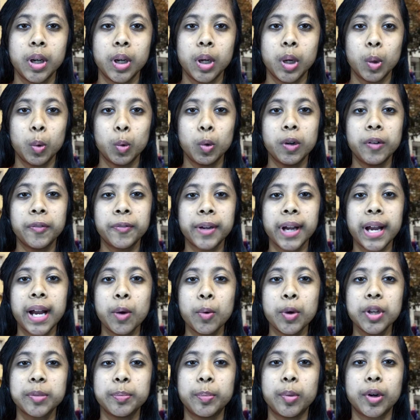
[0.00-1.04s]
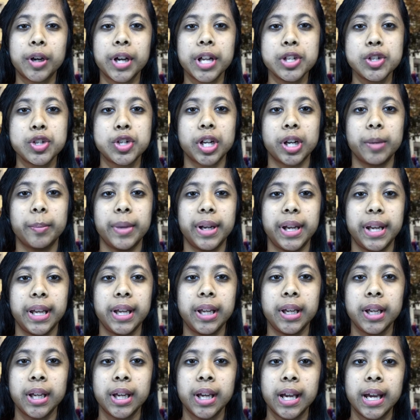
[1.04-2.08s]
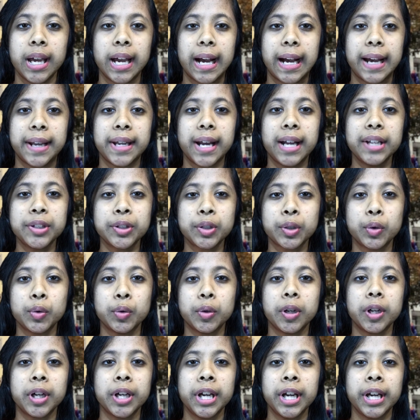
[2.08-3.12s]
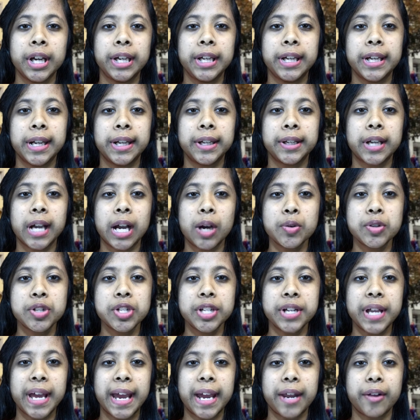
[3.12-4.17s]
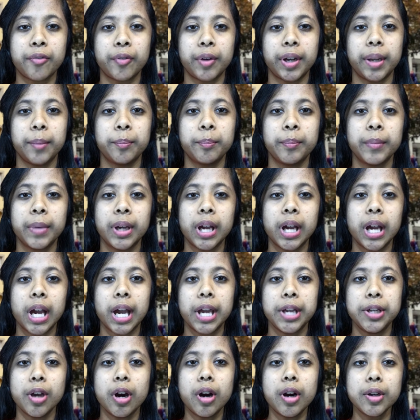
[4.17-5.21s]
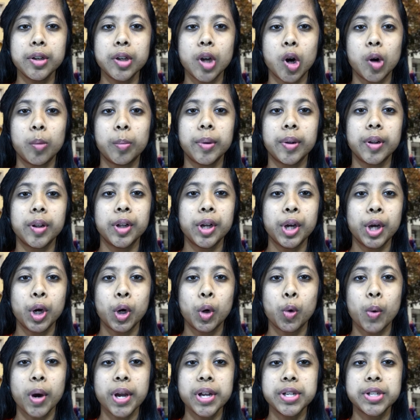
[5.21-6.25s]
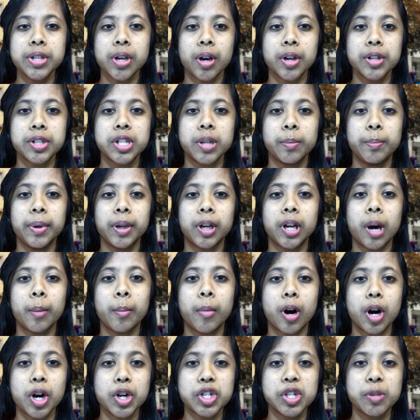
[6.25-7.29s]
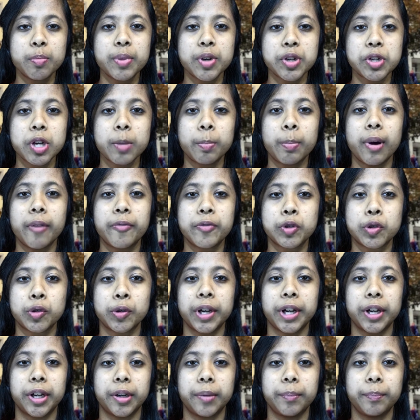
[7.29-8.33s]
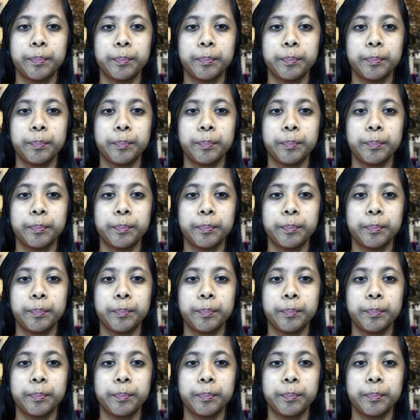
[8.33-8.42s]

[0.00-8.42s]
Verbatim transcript: Wolfgang was born in Germany, and at school he encountered Henry, a young noble who went on to become Archbishop of Trier.